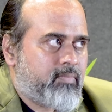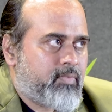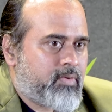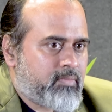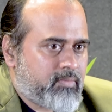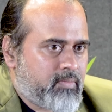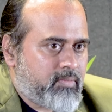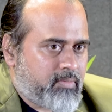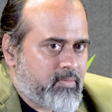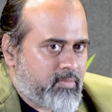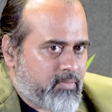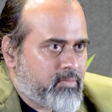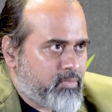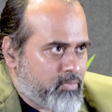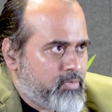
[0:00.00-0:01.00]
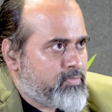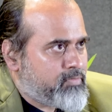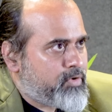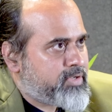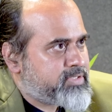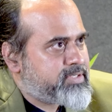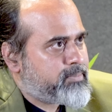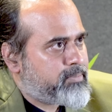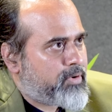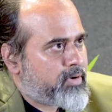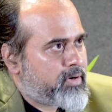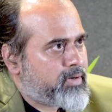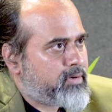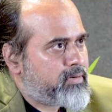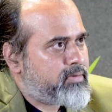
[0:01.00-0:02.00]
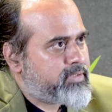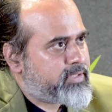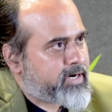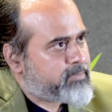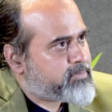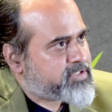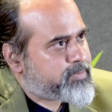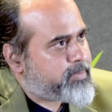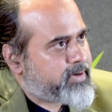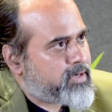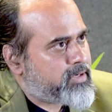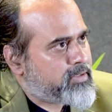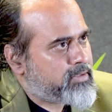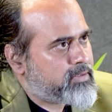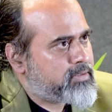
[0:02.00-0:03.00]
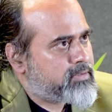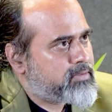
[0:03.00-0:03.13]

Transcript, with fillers: no, you, you know what is important that must be done